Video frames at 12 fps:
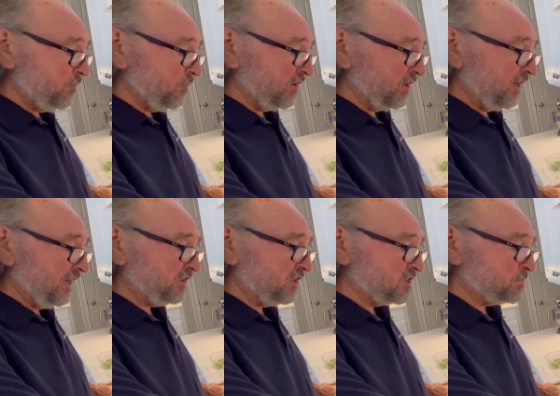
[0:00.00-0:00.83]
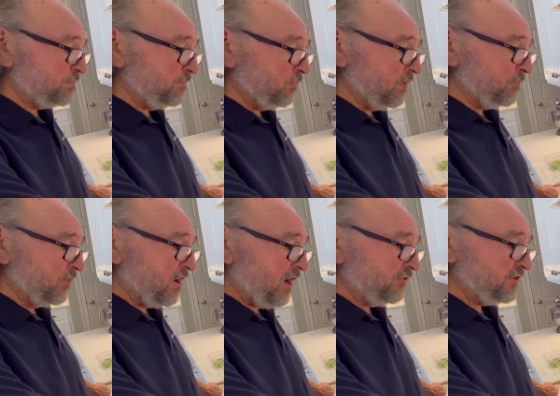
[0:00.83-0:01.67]
We're going to let this, when we're
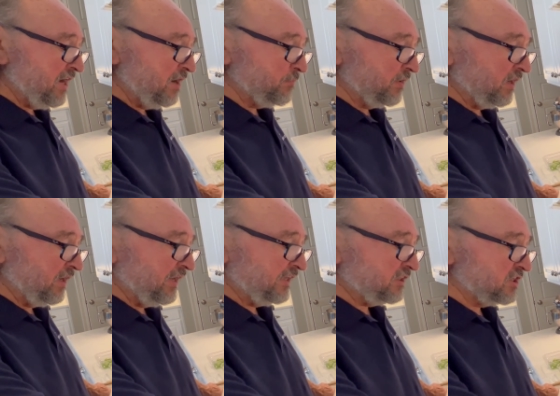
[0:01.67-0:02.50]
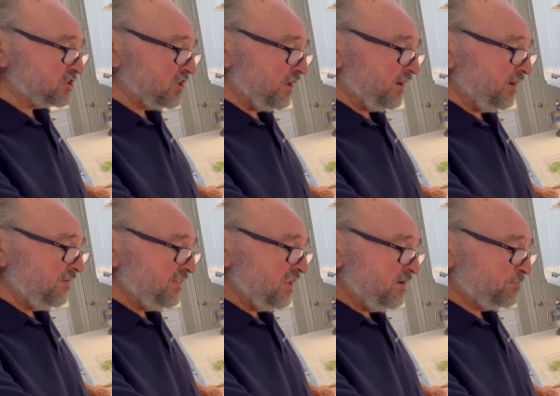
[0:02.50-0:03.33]
all done, we're going to let this on a
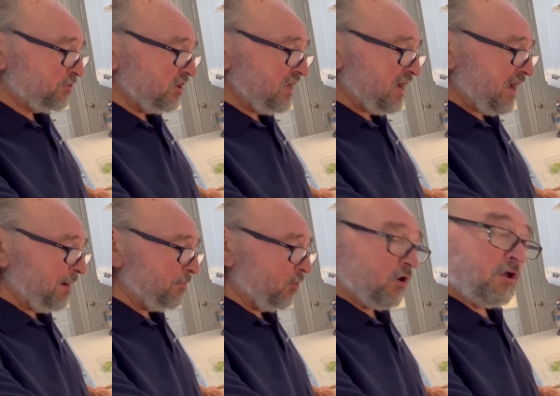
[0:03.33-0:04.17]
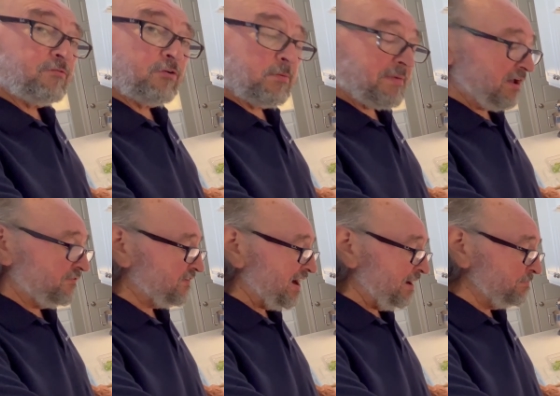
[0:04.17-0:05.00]
pretty high boil for about
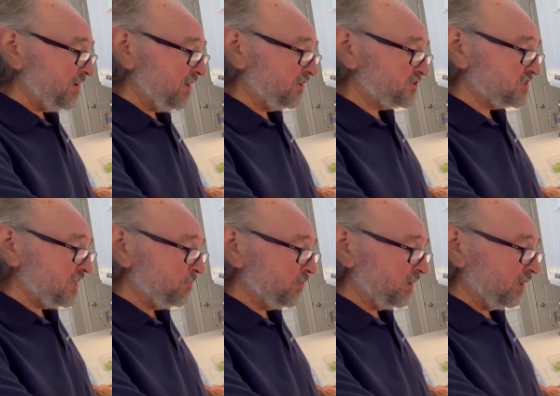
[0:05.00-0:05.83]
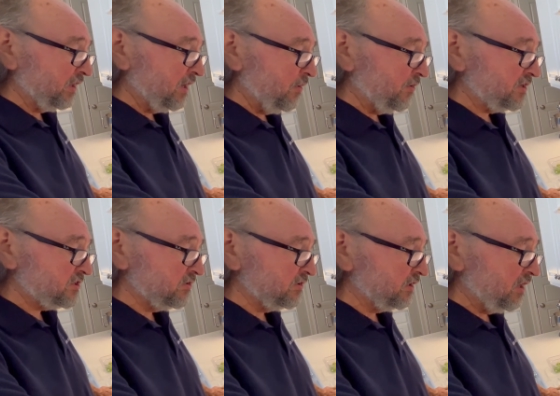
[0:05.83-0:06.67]
5 minutes. Then we're going to lower it
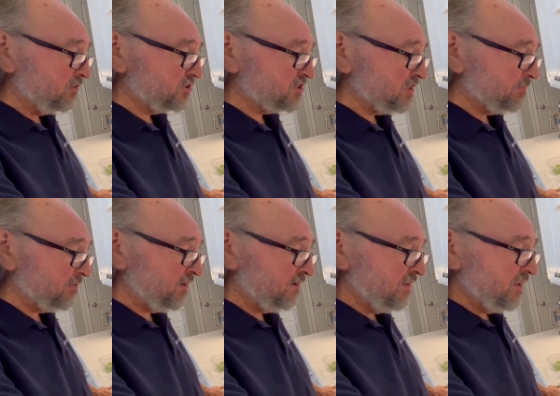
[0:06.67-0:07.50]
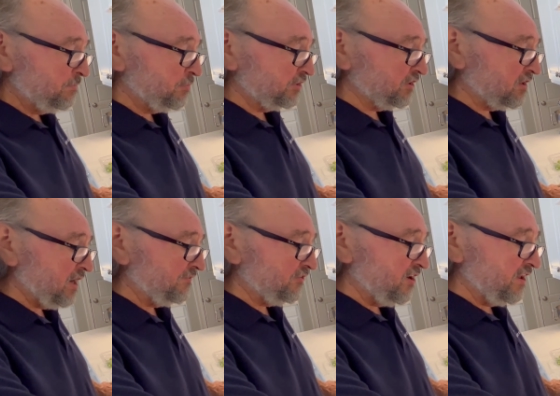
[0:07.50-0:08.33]
to a low simmer, put the
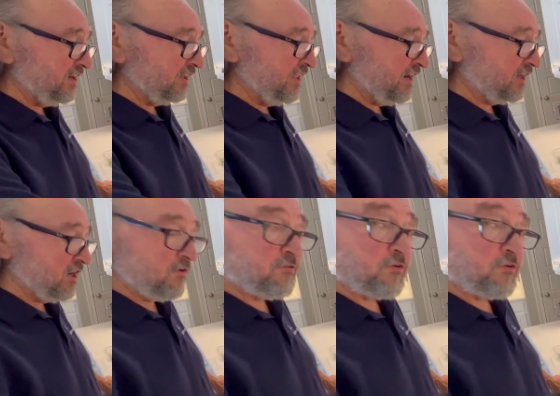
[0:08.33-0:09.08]
cover on it, and let it go for